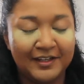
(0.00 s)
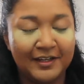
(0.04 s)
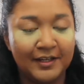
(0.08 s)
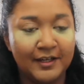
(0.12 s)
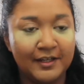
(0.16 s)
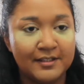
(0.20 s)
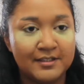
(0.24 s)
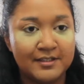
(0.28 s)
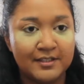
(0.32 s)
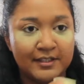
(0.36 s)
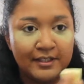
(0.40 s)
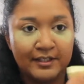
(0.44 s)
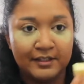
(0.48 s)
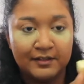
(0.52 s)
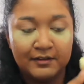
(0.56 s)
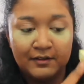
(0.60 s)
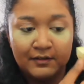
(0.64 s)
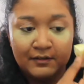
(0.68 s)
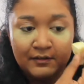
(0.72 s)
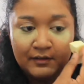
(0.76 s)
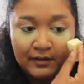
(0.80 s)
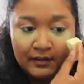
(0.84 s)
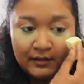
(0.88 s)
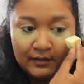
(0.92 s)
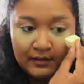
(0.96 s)
I take
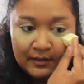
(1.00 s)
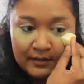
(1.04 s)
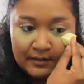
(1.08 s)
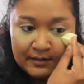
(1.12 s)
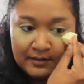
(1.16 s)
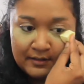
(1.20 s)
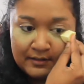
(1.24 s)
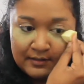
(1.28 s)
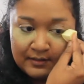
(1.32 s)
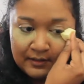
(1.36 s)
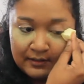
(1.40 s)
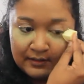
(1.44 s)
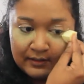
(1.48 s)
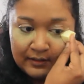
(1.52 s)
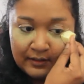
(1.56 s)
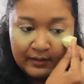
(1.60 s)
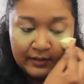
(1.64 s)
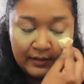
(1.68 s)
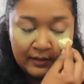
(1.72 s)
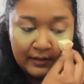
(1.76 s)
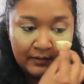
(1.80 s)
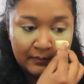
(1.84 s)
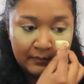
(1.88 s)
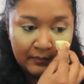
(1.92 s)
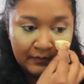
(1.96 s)
online classes at the
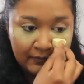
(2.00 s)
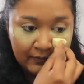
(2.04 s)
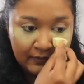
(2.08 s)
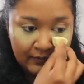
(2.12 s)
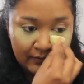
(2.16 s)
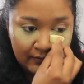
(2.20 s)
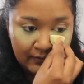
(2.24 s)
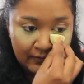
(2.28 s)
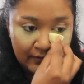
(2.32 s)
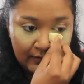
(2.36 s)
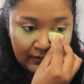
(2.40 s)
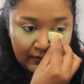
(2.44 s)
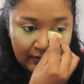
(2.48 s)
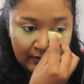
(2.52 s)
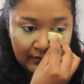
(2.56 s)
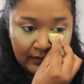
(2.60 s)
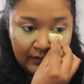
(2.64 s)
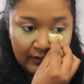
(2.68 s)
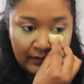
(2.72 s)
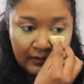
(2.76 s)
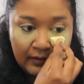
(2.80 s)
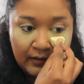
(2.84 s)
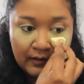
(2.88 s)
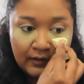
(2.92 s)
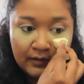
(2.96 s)
Academy of Art,
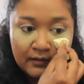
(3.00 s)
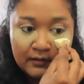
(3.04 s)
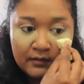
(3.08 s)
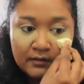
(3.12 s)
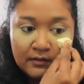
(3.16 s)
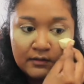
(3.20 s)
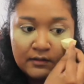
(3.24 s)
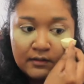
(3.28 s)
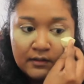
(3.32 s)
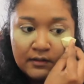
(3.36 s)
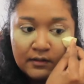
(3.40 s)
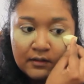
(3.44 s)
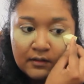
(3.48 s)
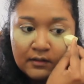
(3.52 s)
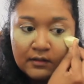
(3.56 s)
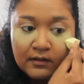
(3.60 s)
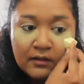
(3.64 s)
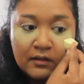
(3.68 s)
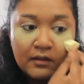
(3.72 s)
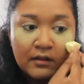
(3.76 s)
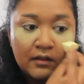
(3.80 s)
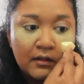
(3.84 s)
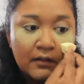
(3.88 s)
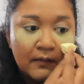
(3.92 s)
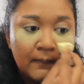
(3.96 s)
and
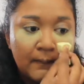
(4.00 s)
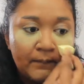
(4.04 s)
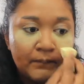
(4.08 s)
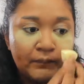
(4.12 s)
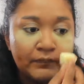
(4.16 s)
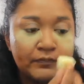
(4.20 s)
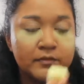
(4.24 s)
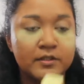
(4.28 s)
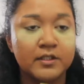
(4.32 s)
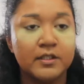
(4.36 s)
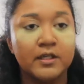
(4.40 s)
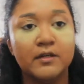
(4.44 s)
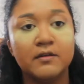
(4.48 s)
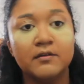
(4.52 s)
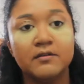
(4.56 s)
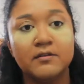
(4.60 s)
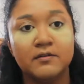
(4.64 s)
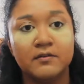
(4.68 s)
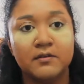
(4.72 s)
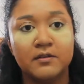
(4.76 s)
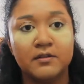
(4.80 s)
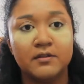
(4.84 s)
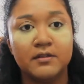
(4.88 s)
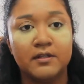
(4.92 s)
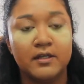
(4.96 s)
today was the
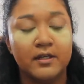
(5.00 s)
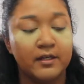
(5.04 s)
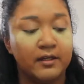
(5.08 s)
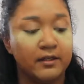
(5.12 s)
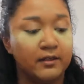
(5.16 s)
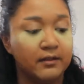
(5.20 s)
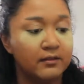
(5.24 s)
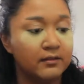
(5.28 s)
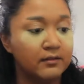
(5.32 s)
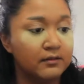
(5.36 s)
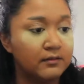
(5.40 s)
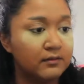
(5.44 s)
first day.